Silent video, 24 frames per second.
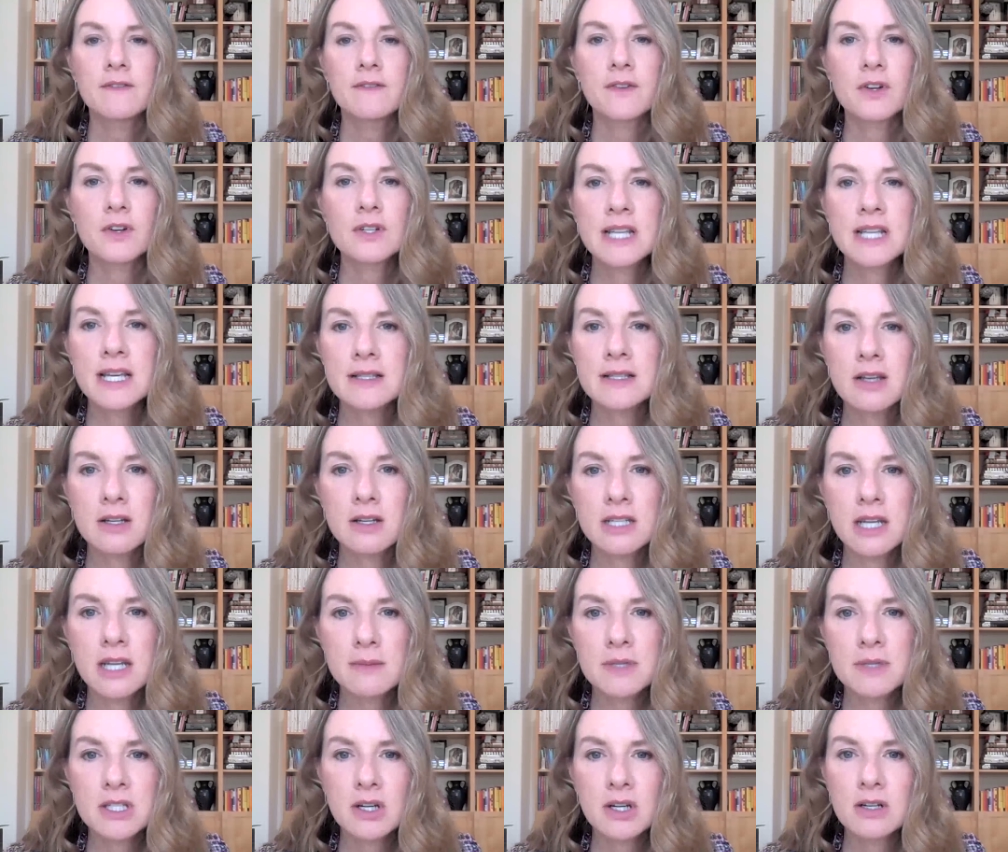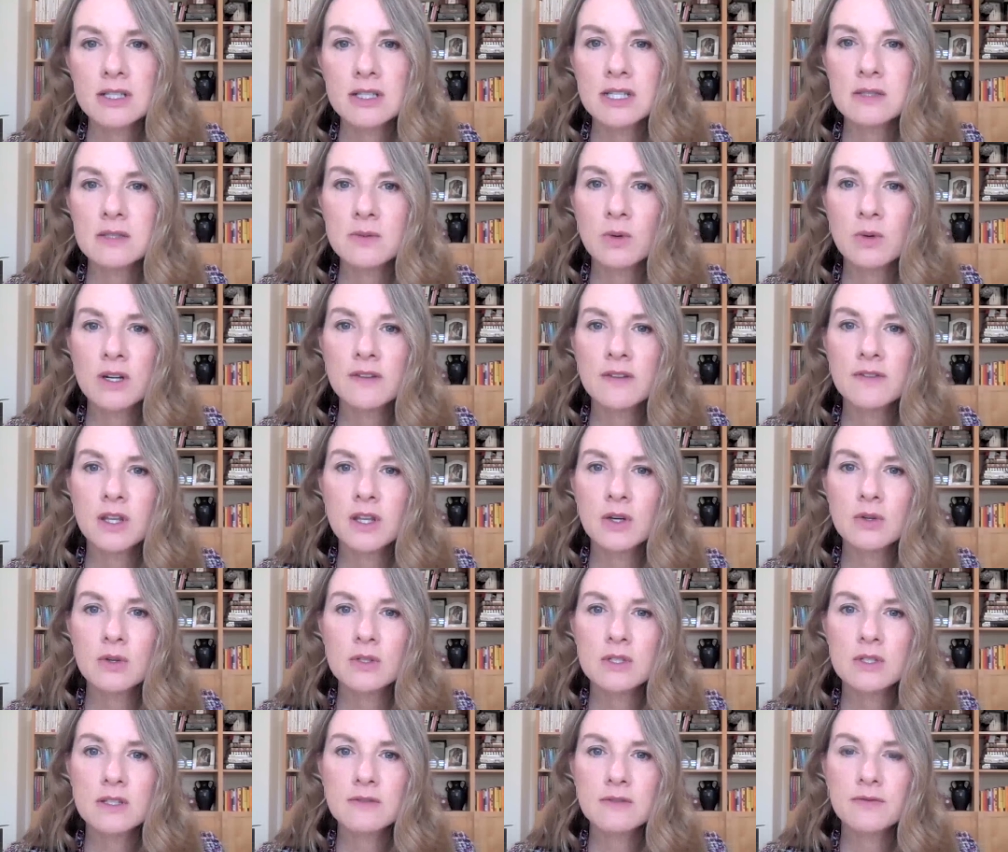first case on time starts is one of
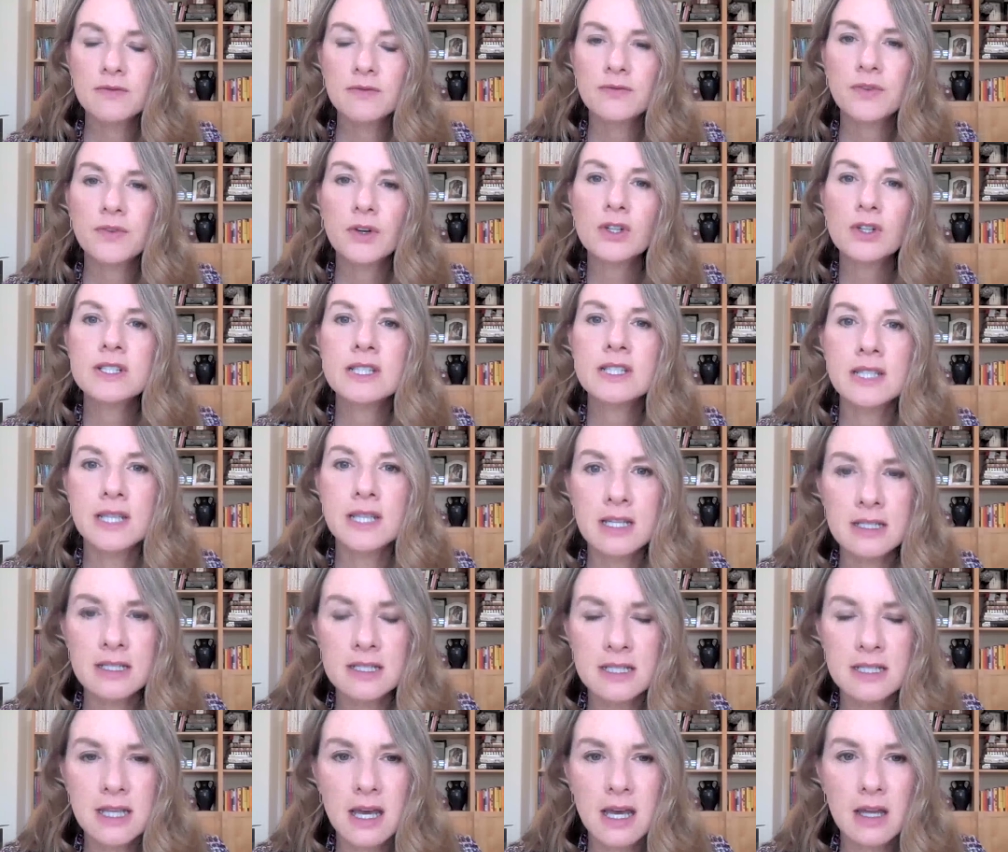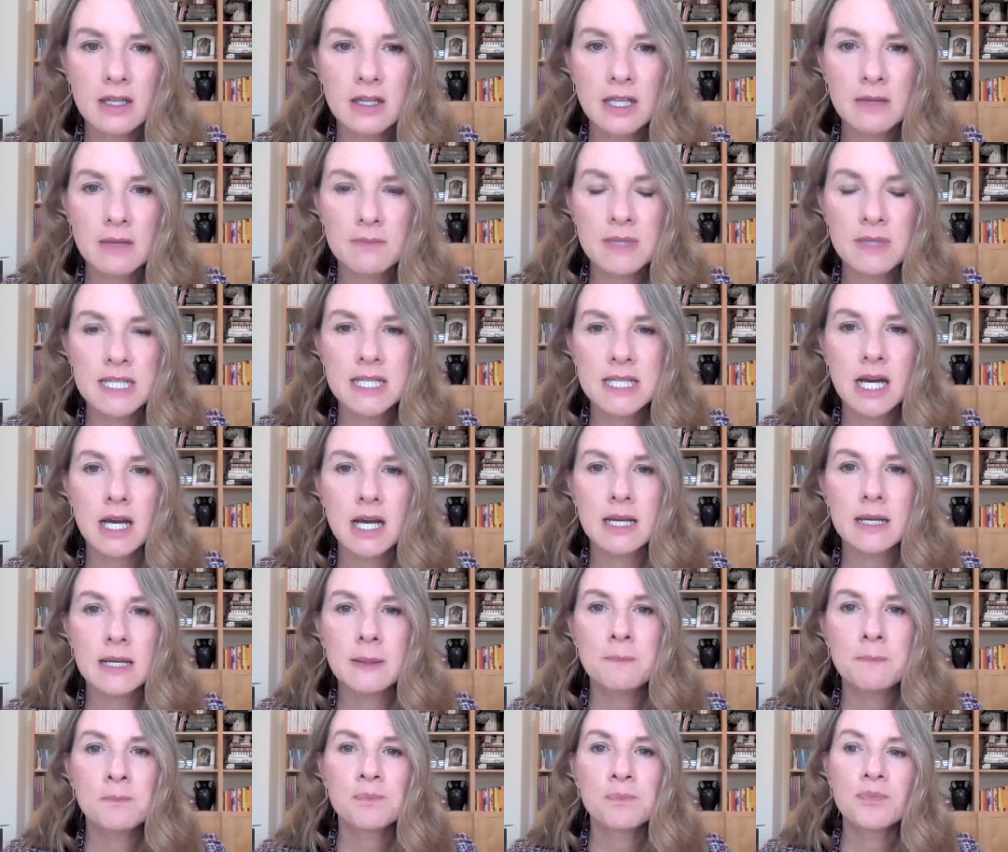those first things that can be
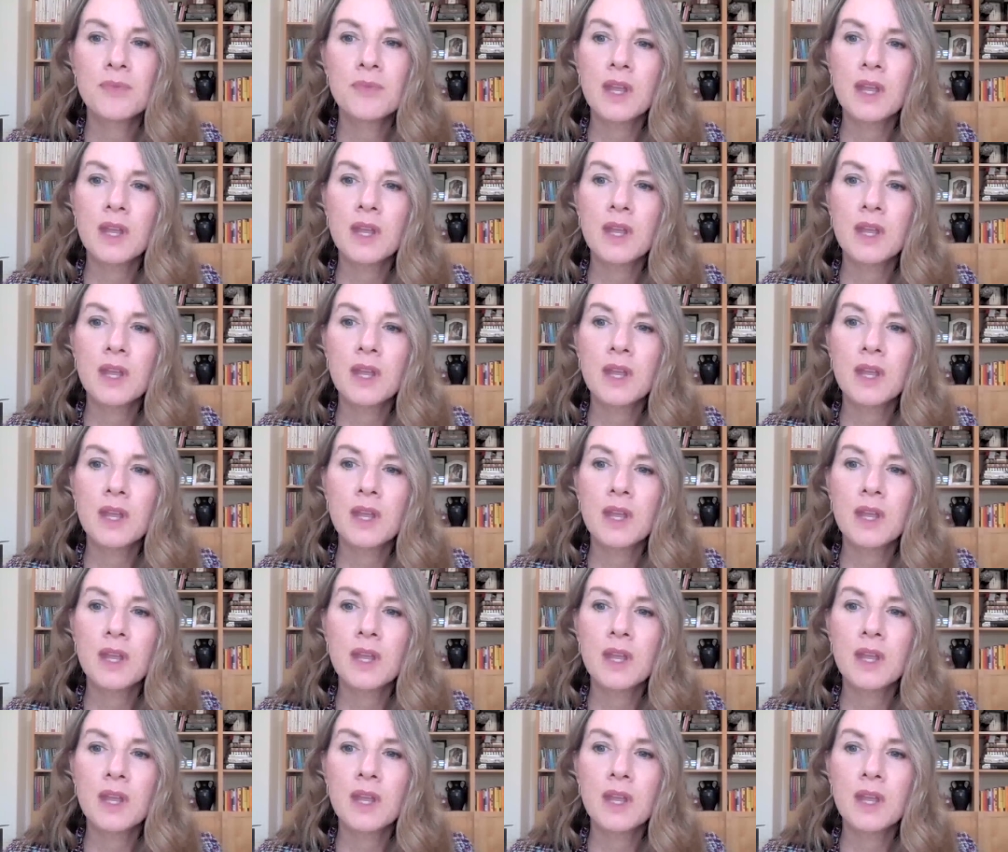done.